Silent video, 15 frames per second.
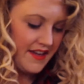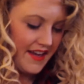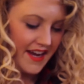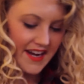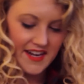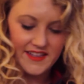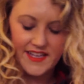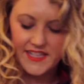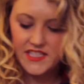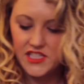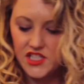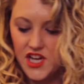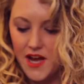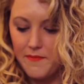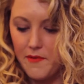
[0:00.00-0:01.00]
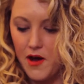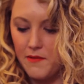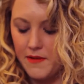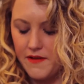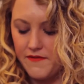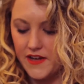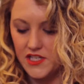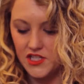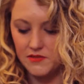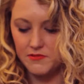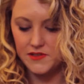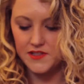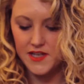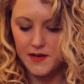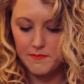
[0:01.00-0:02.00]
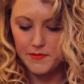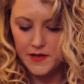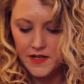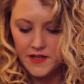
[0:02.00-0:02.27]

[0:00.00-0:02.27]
And I like to chop all my vegetables up